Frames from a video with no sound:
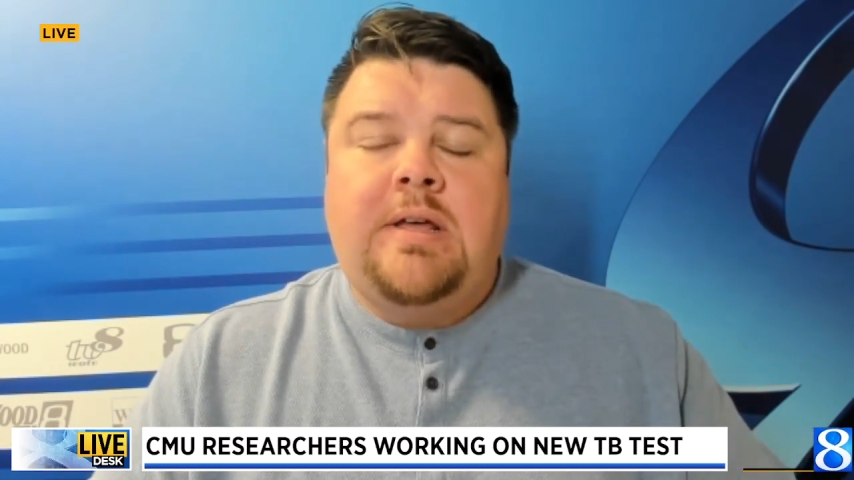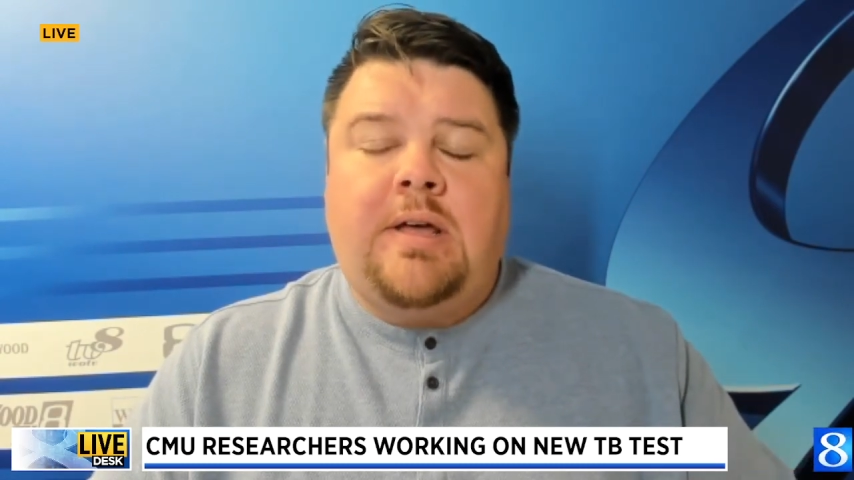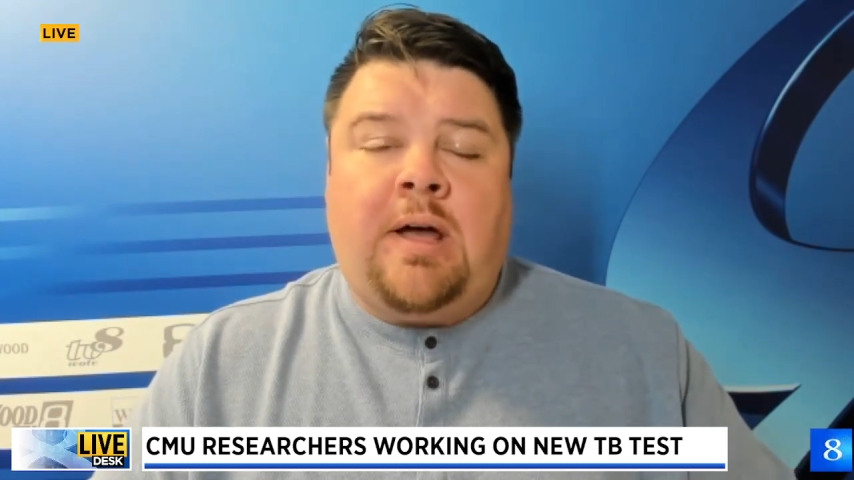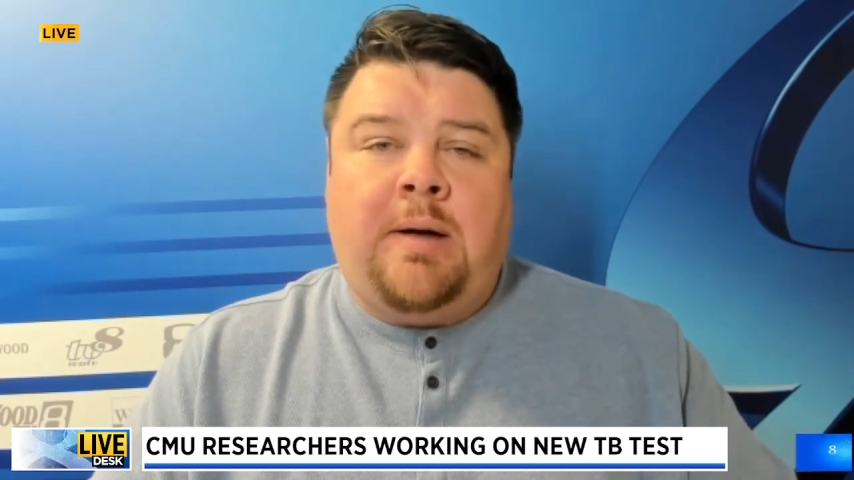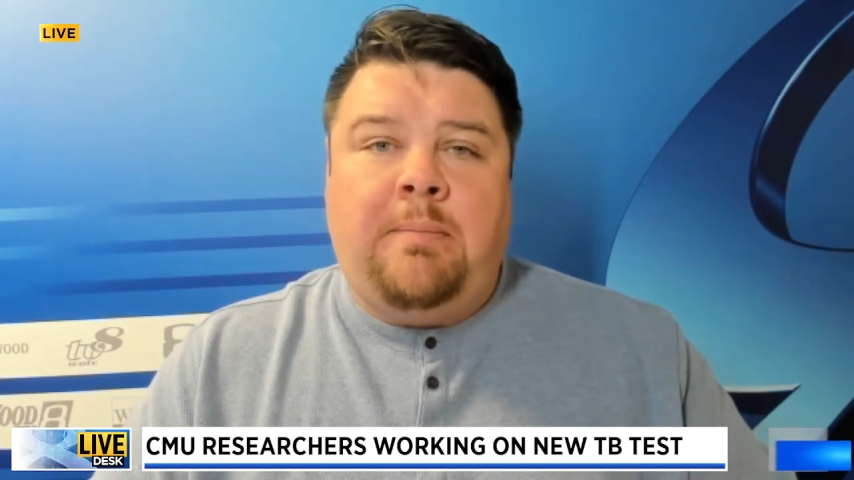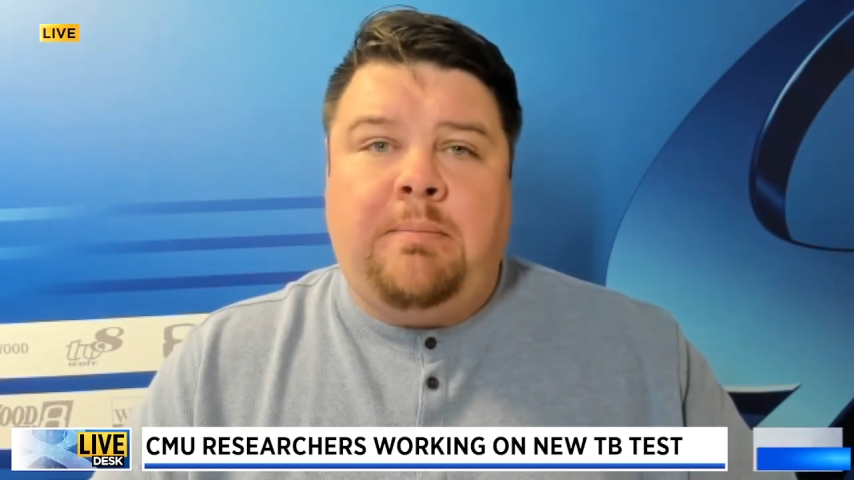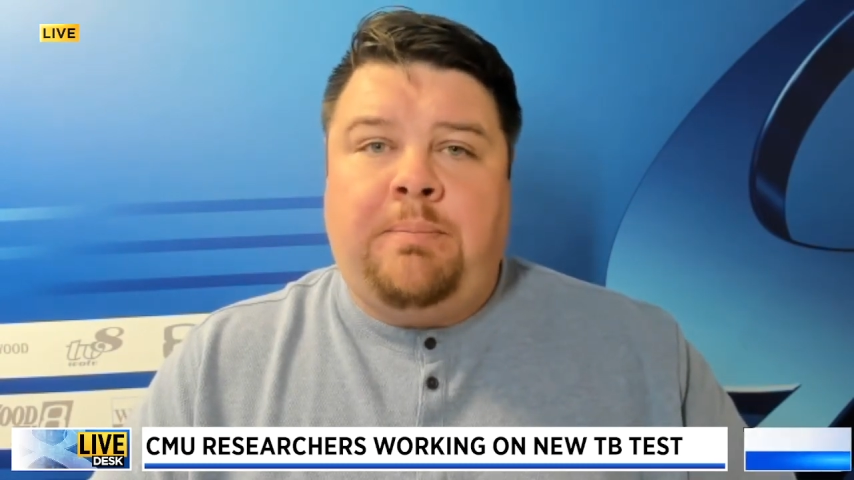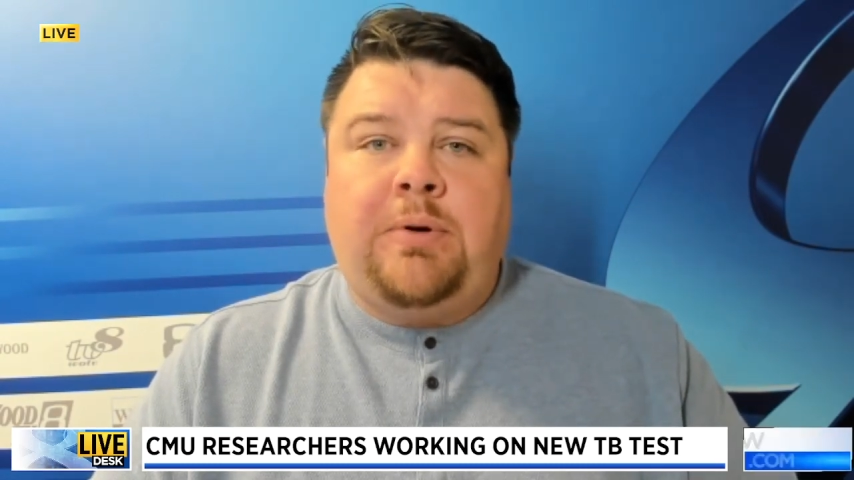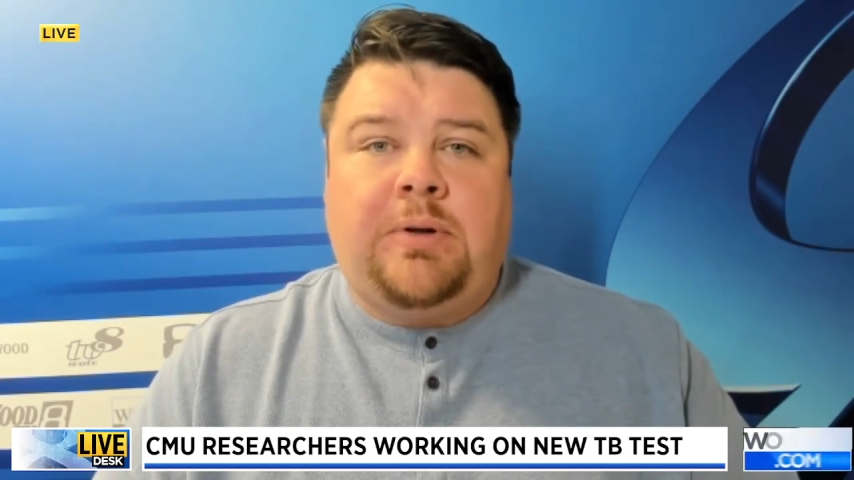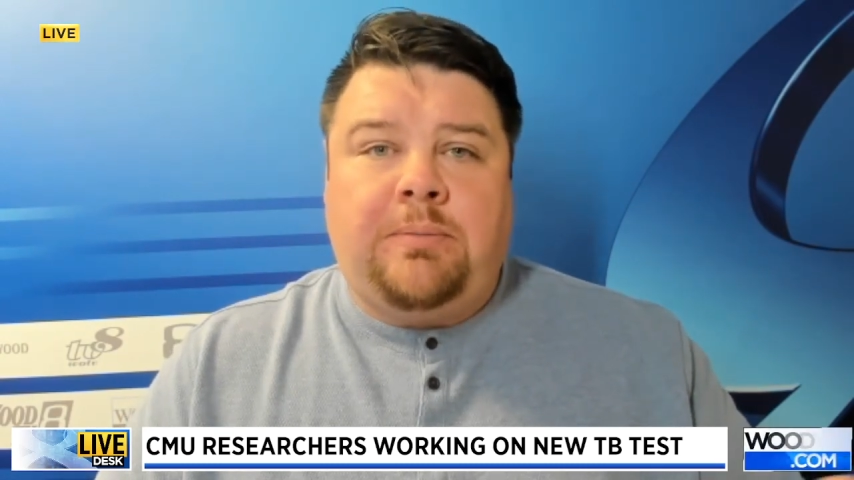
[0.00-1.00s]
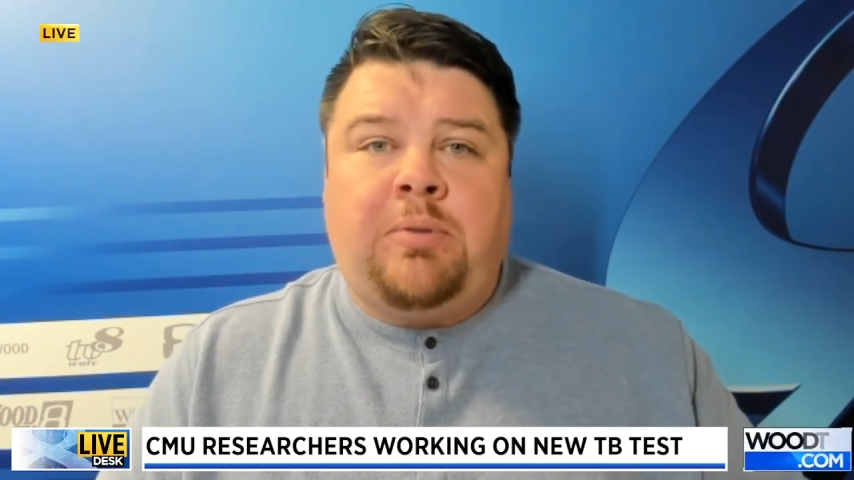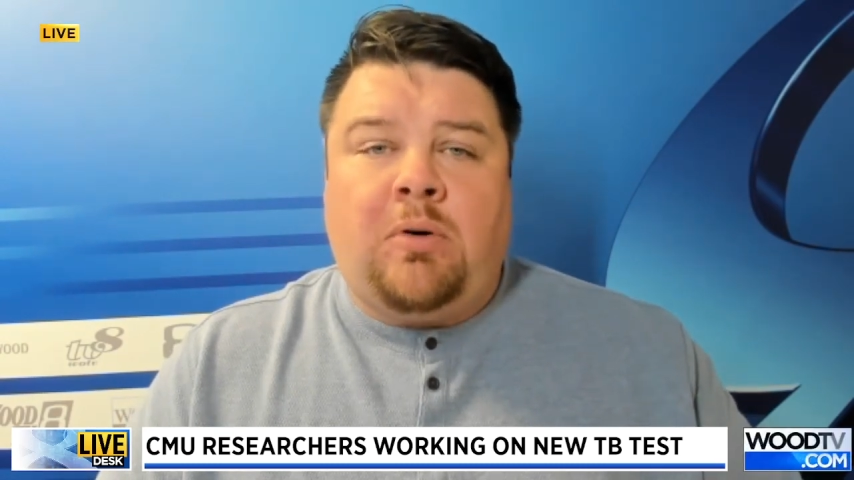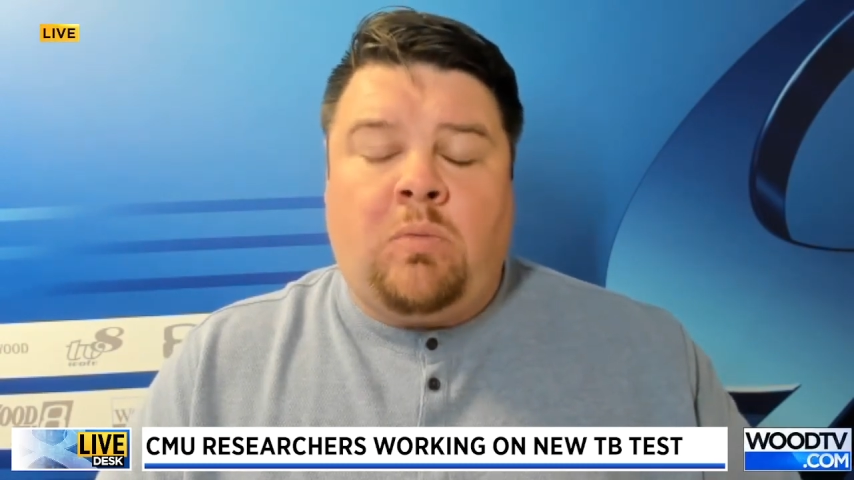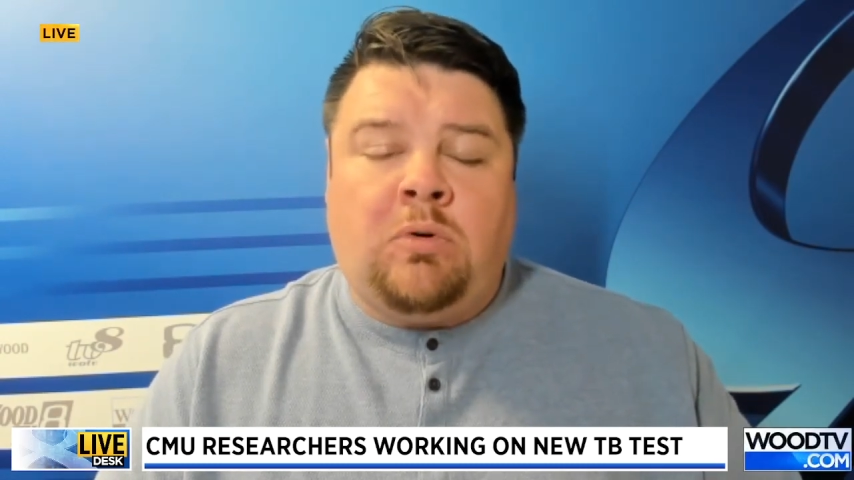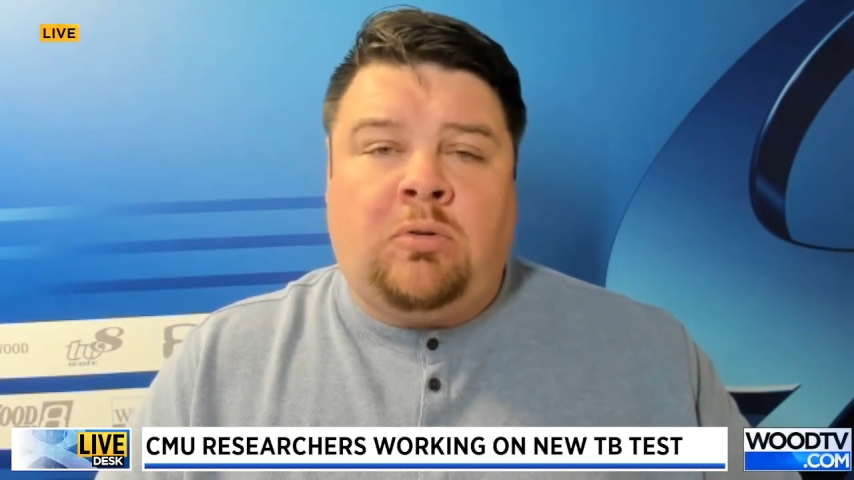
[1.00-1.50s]
um, but
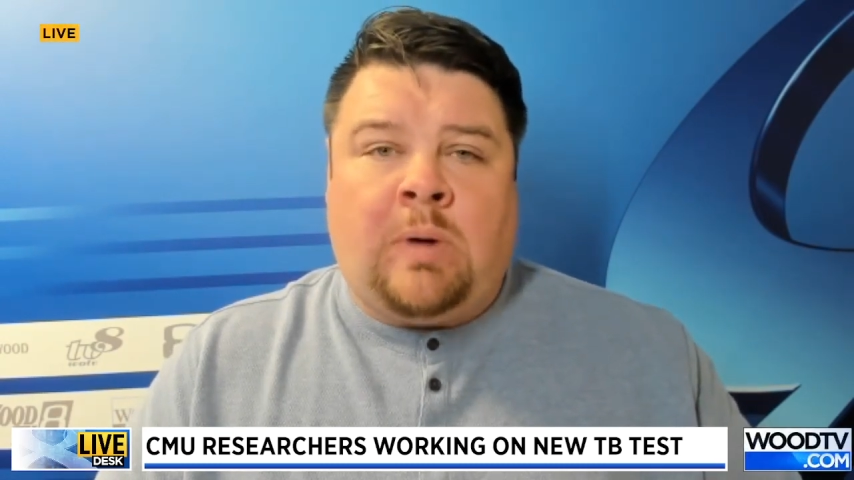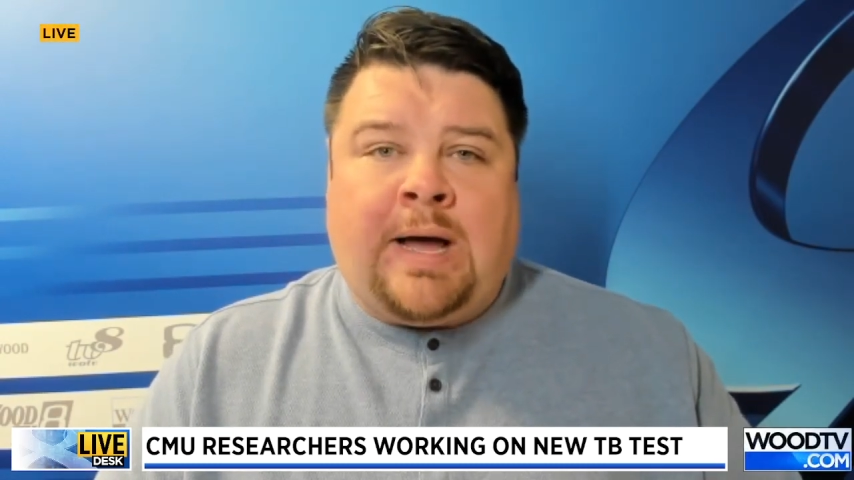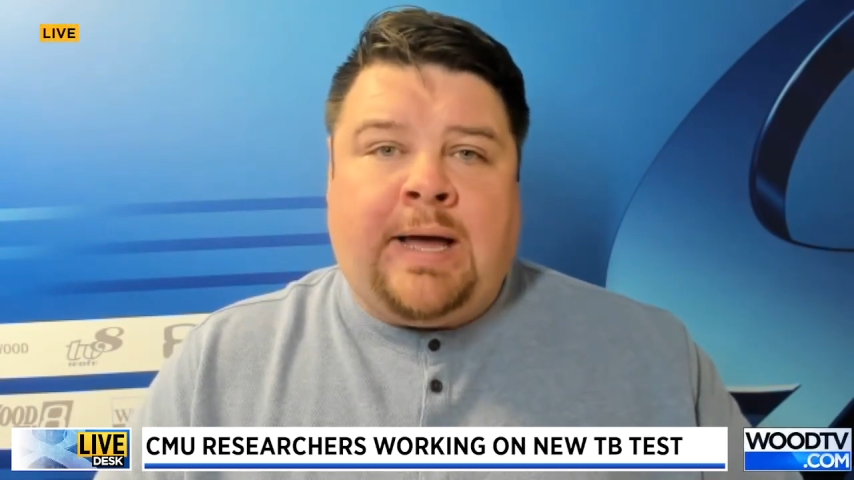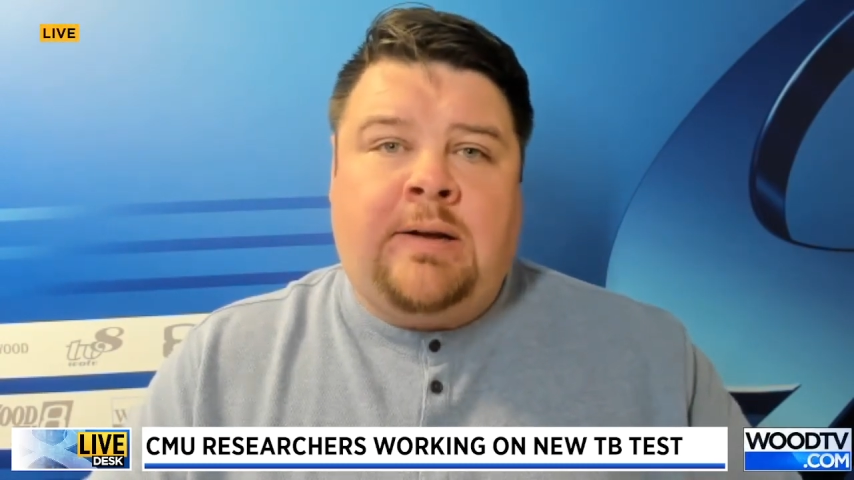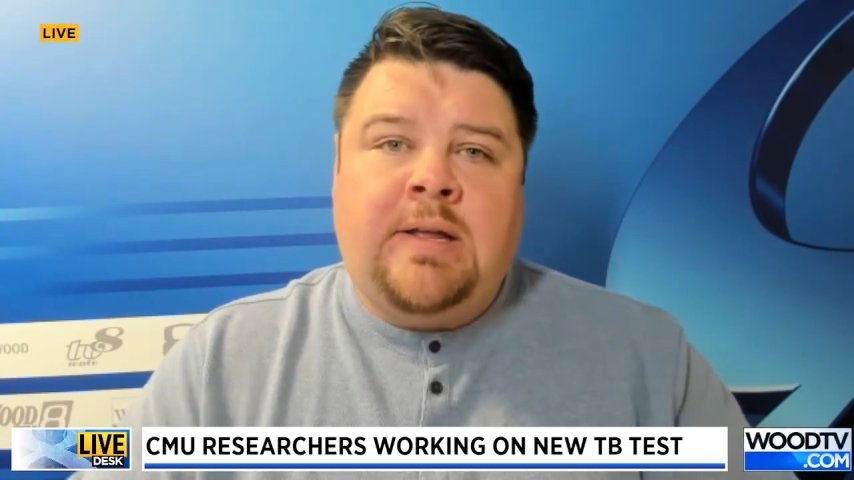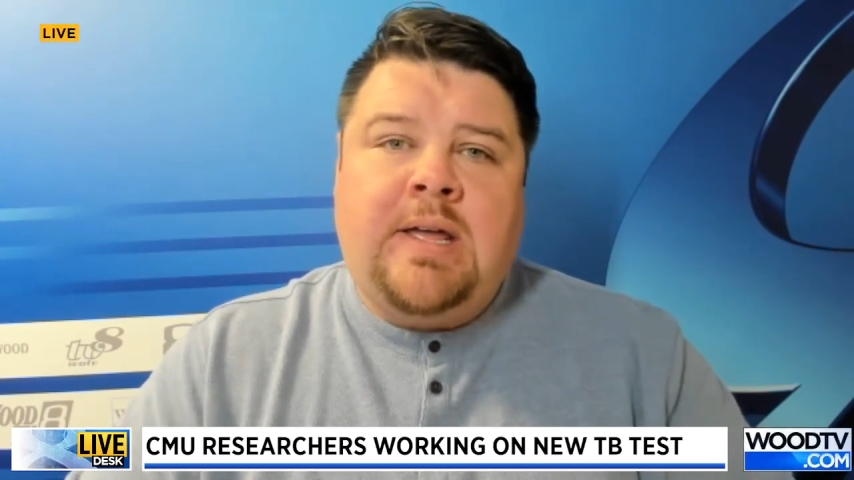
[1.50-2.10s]
but worldwide,